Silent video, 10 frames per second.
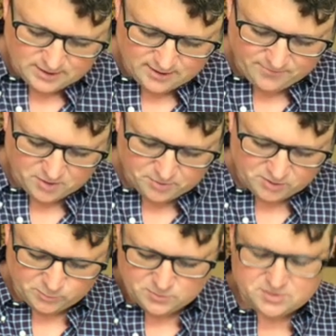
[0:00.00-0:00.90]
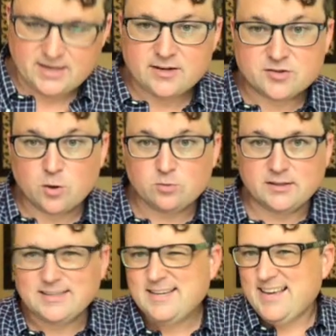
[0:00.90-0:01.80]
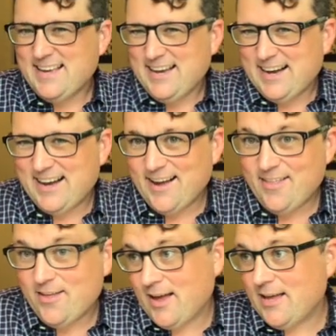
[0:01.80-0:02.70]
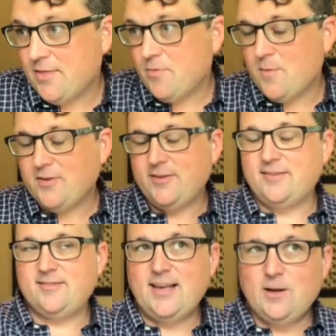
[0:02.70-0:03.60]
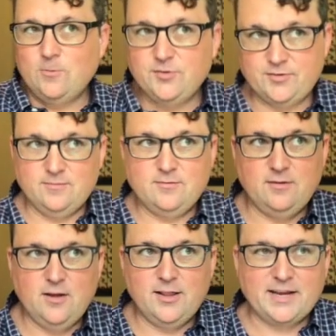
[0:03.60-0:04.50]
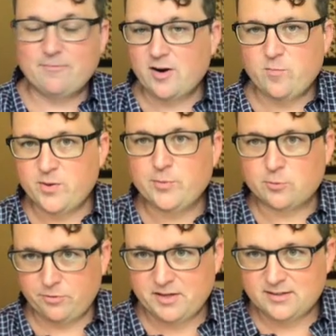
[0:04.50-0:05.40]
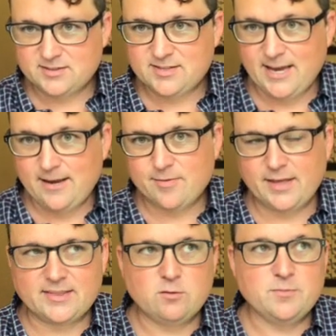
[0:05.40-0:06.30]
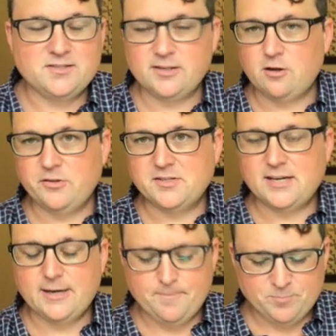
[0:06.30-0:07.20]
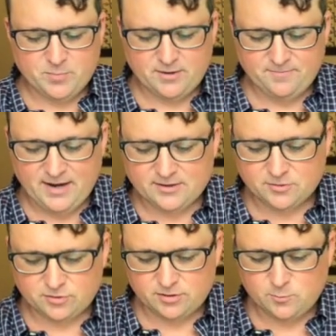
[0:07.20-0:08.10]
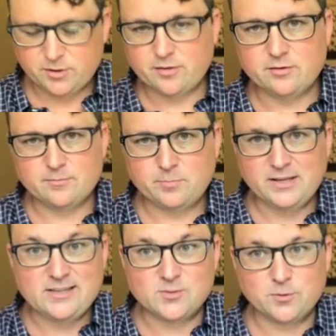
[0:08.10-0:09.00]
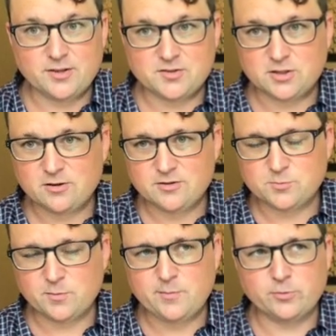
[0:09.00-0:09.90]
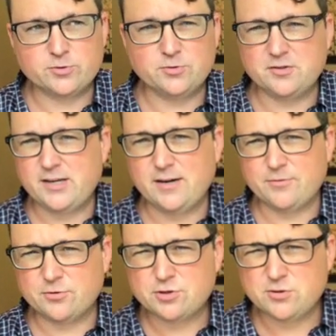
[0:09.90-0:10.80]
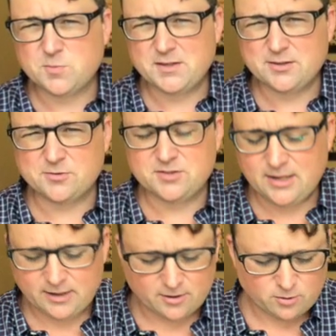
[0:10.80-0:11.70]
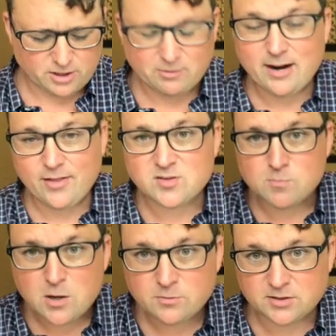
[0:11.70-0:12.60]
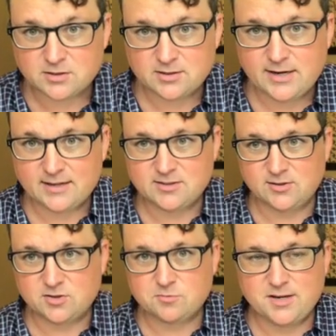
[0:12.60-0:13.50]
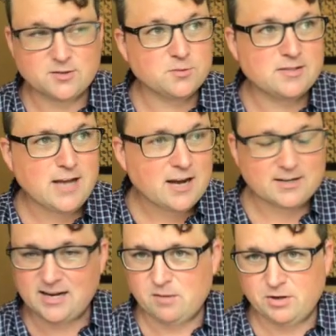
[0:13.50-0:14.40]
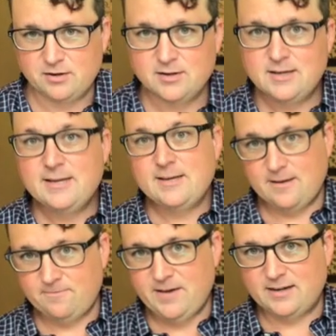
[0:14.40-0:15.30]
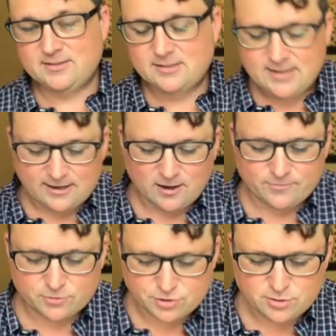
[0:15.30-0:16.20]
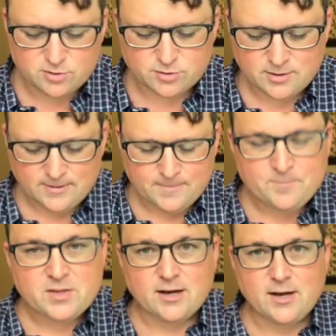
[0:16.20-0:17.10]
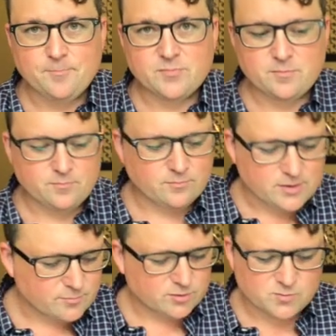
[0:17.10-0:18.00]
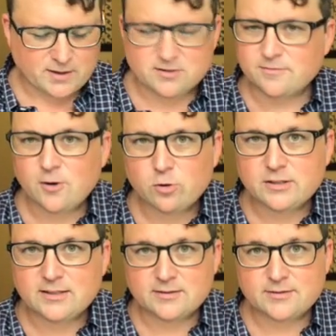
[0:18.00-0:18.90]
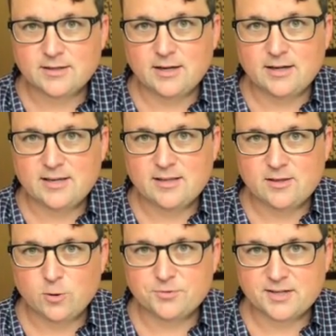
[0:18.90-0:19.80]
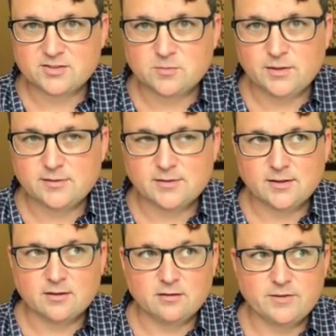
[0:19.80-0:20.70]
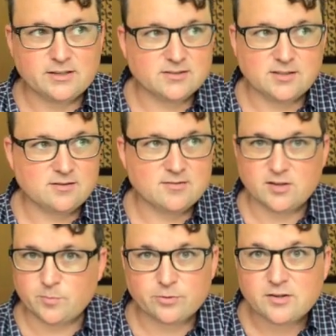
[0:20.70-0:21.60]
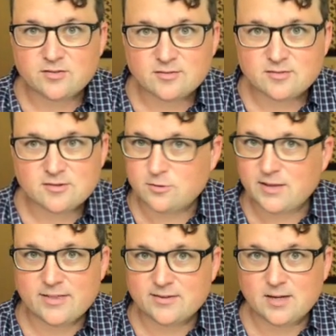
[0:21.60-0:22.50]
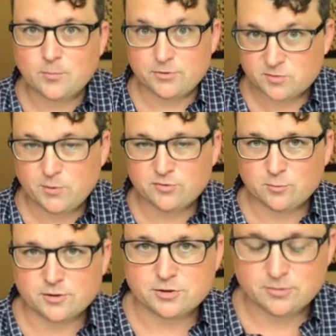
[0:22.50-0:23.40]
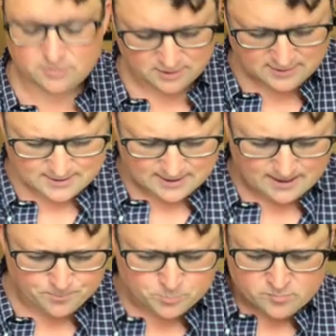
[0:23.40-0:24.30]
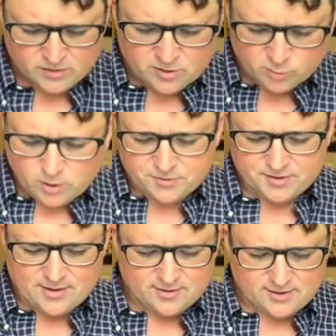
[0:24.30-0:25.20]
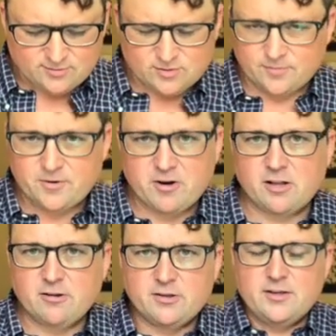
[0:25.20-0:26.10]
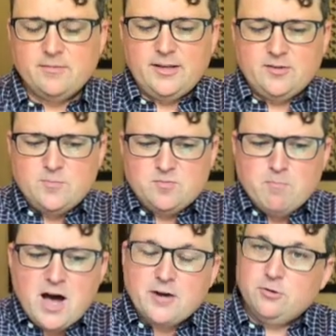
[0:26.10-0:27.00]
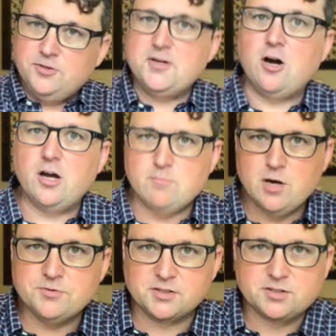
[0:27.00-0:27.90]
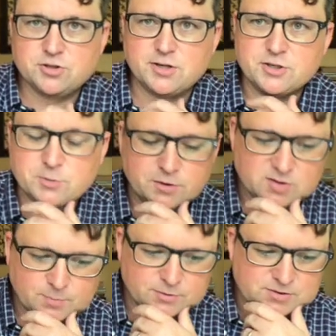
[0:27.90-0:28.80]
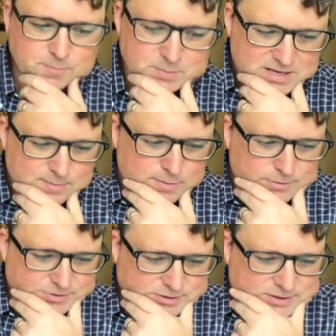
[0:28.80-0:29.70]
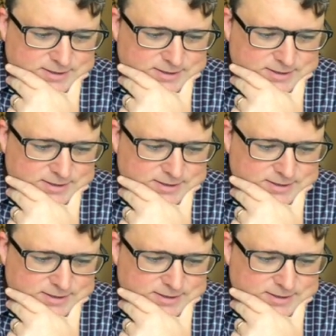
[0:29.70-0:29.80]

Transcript: For the place where you stand is holy. It sounds like a very biblical thing to say, and like that would be said all the time. But in fact, there's only one other place where this occurs, where people are told to take off their shoes because they're standing on holy ground. That's Moses in Exodus 3. So it's not common, in fact, to take off your shoes in respect of holiness in the Old Testament. The Leviticus doesn't tell the priests to do that in the temple. They're supposed to wear shoes. So all to say that this is a very clearly, it's modeled on Moses, and Joshua is supposed to be Moses.